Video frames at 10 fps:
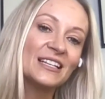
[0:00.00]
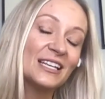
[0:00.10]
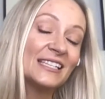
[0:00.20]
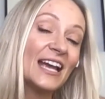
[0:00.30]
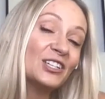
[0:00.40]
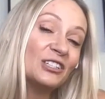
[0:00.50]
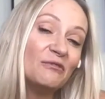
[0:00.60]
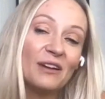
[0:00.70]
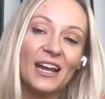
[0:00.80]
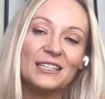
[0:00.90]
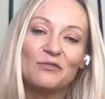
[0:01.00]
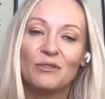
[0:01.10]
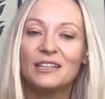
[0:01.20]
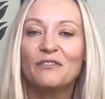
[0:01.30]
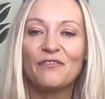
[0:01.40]
So it's
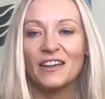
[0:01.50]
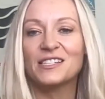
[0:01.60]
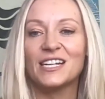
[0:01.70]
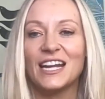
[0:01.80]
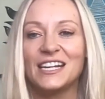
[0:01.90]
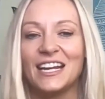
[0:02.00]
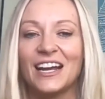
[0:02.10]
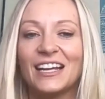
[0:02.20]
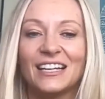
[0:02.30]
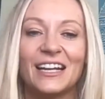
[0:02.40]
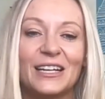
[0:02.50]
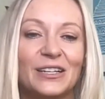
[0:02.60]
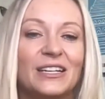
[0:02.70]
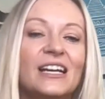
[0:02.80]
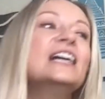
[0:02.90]
really fascinating. I
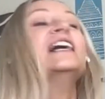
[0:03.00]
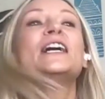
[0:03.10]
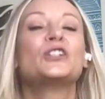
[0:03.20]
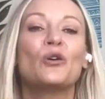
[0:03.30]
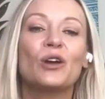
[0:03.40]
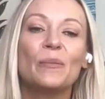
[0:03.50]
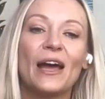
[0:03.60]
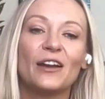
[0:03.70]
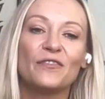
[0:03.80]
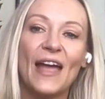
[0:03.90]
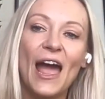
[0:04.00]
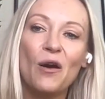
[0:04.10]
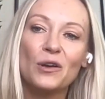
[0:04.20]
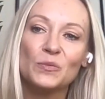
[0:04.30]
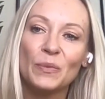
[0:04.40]
could talk about it for
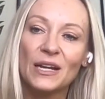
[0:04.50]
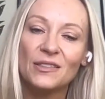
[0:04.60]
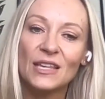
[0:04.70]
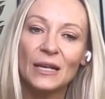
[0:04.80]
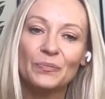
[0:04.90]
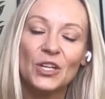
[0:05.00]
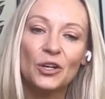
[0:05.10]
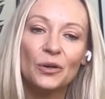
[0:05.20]
hours, but I think,